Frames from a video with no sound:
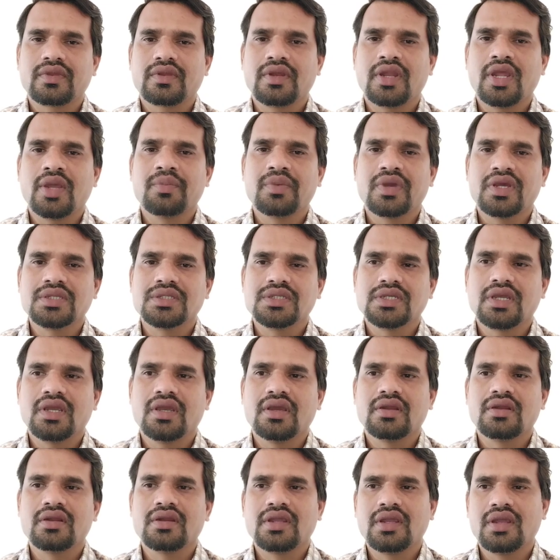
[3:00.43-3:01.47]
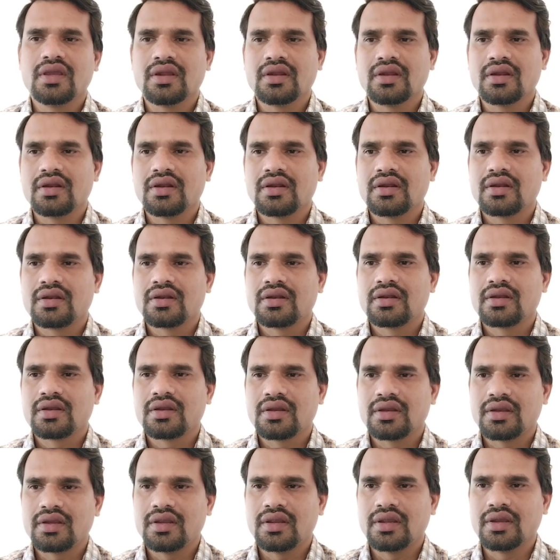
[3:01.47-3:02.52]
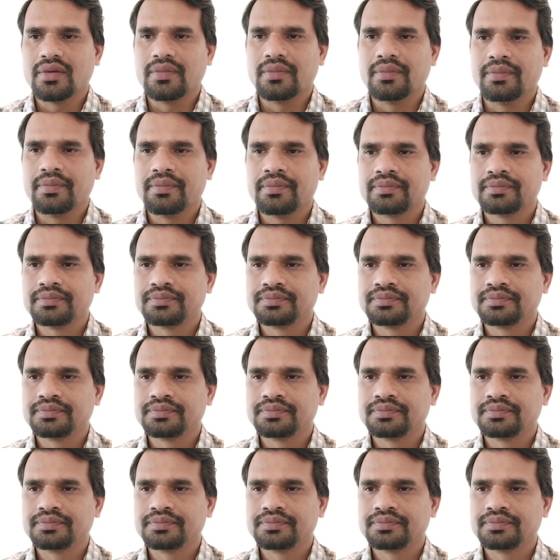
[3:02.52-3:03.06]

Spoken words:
name as n, l, m,